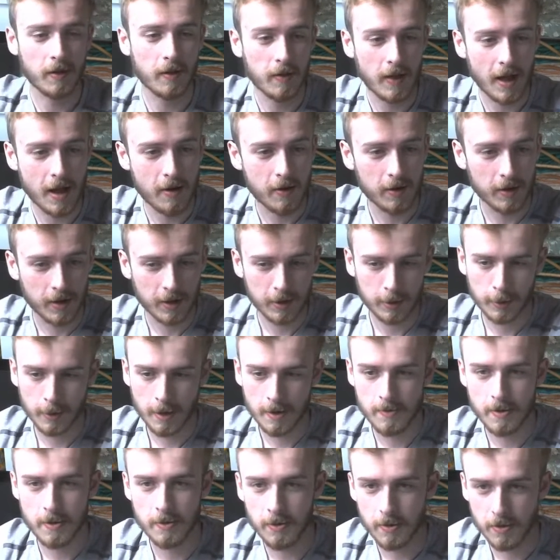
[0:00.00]
allowing it to
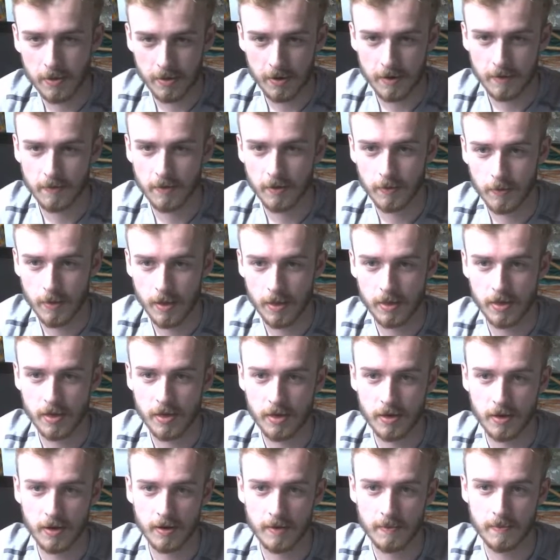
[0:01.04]
come on the server with the
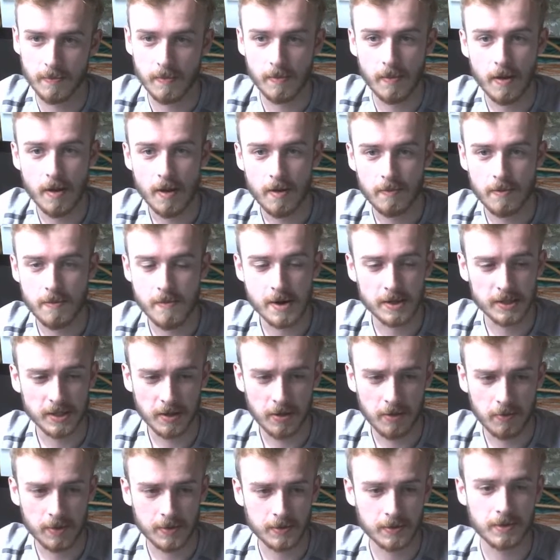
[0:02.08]
certain
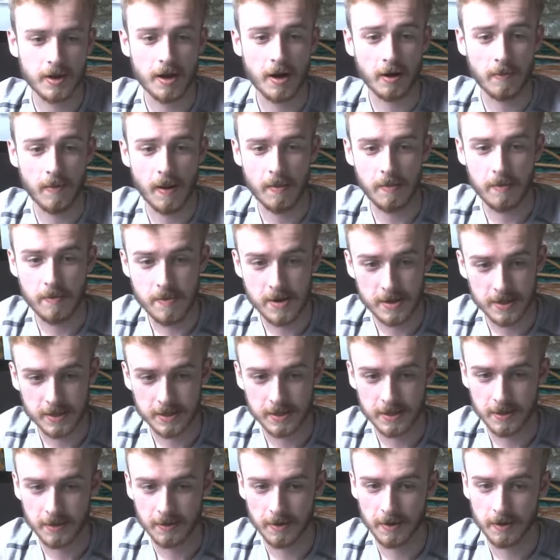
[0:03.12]
permissions, which we'll talk about
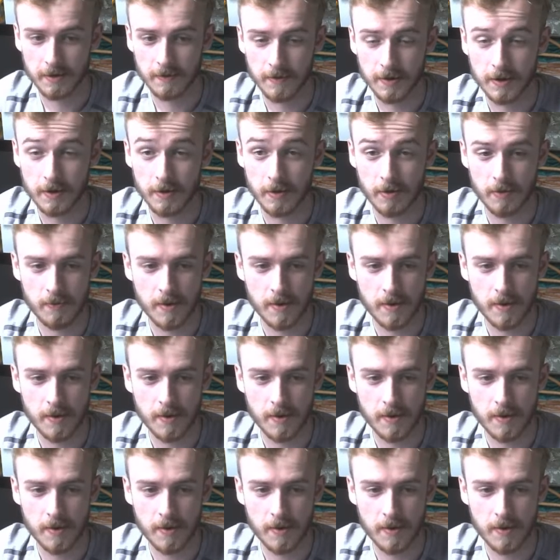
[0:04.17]
permissions in a later video as